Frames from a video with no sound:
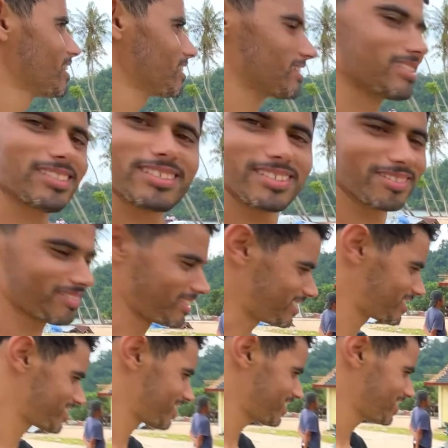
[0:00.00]
This is so
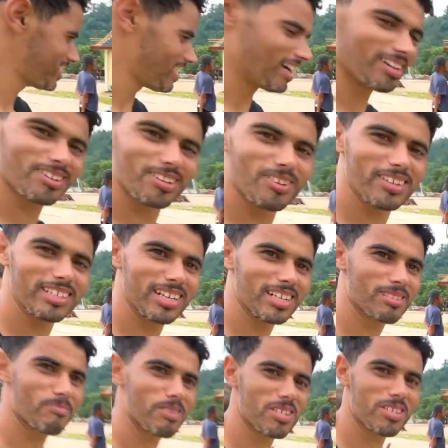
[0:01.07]
nice. I don't know why they're
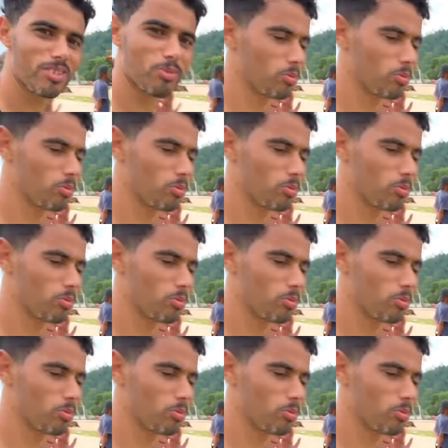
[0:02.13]
smashing the